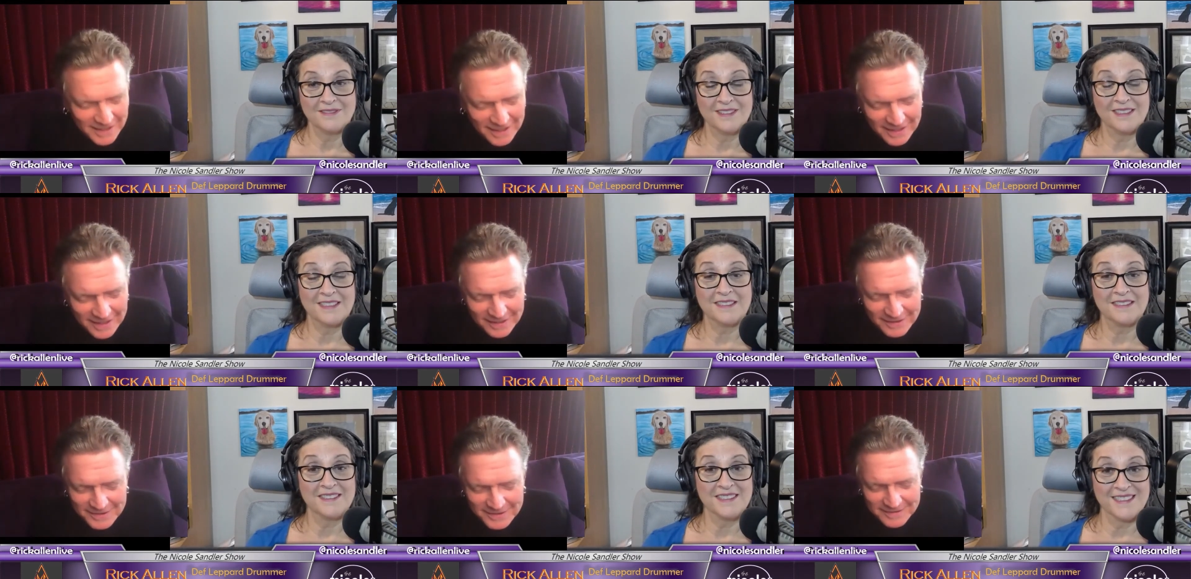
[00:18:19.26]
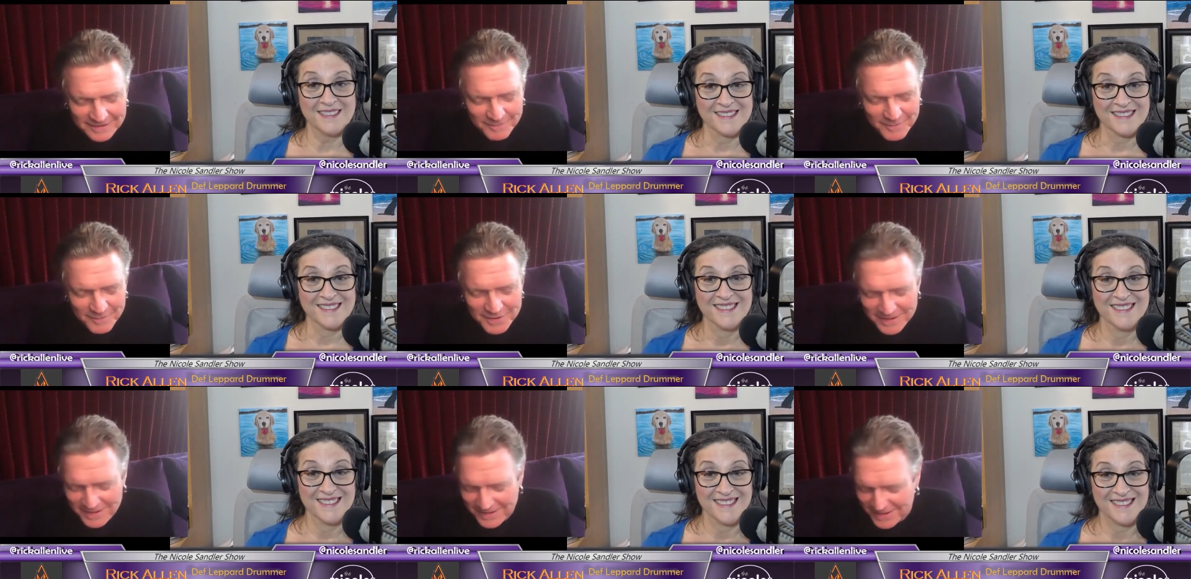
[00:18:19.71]
Speaker 1: and
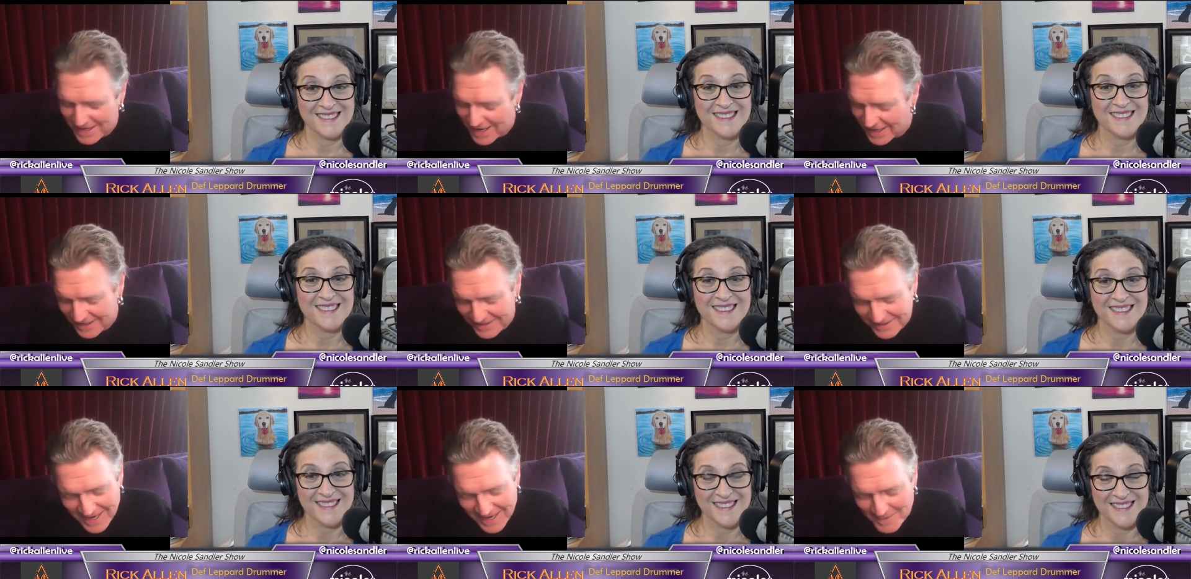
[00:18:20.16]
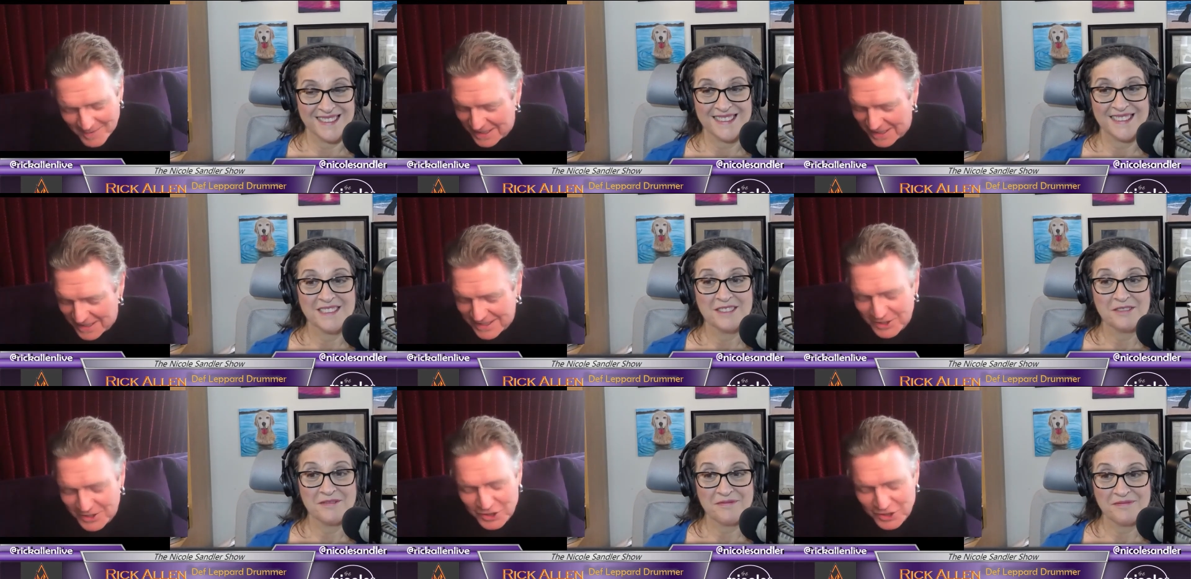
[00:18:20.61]
yeah, I mean,
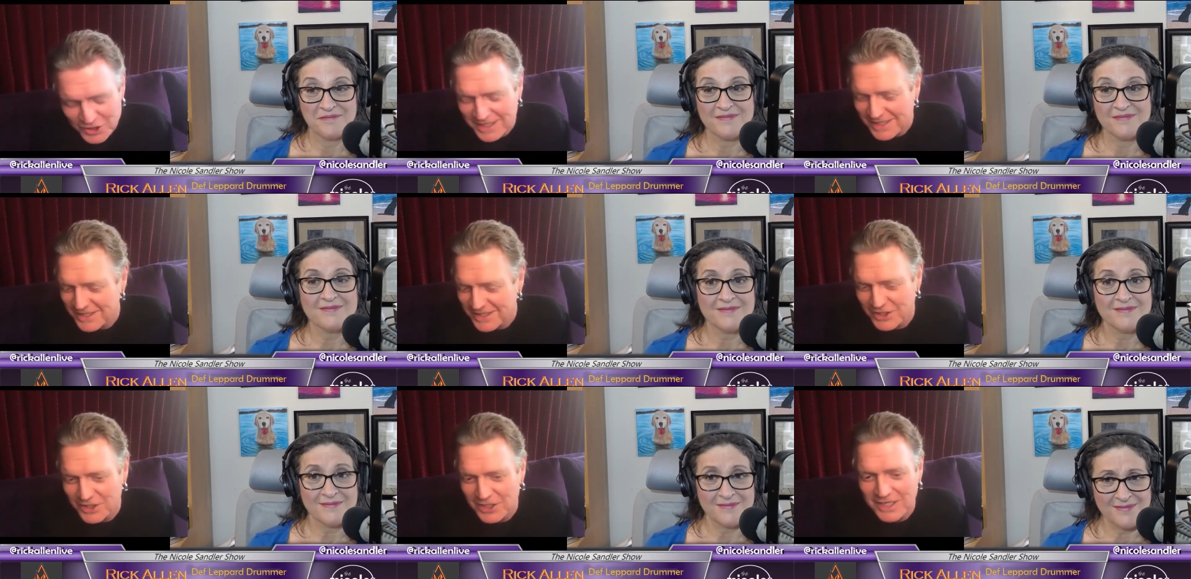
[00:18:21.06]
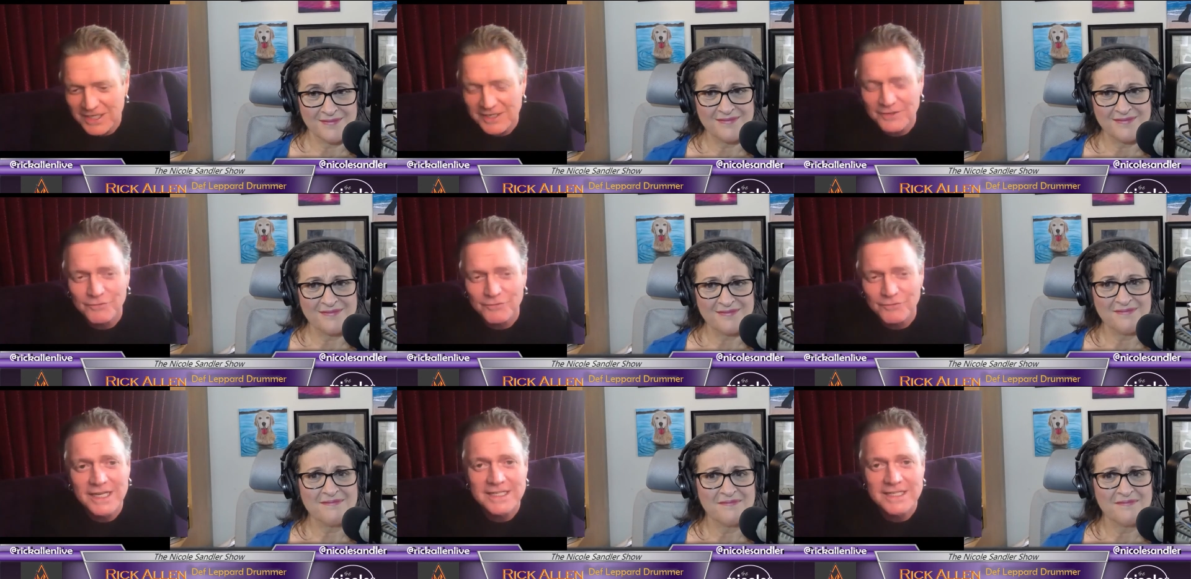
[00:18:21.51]
she's
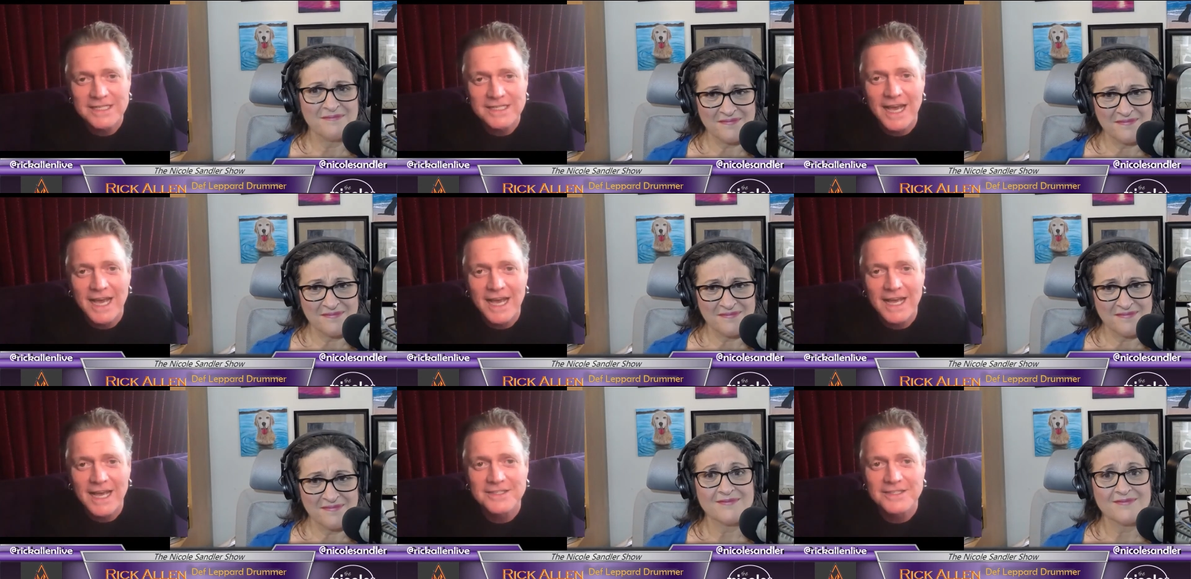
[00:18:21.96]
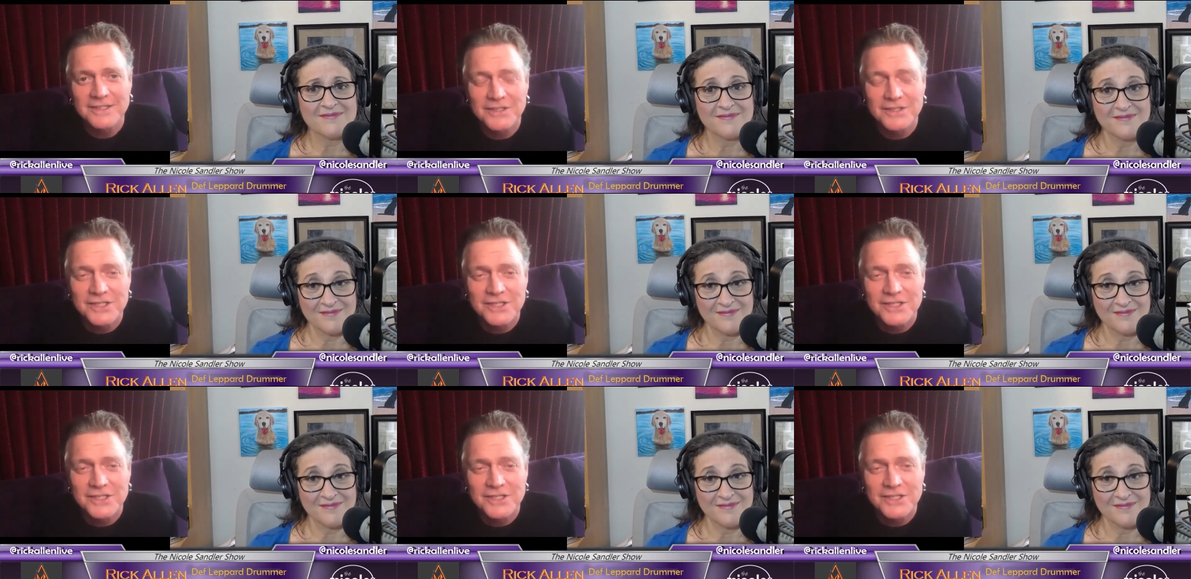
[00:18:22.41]
really talented.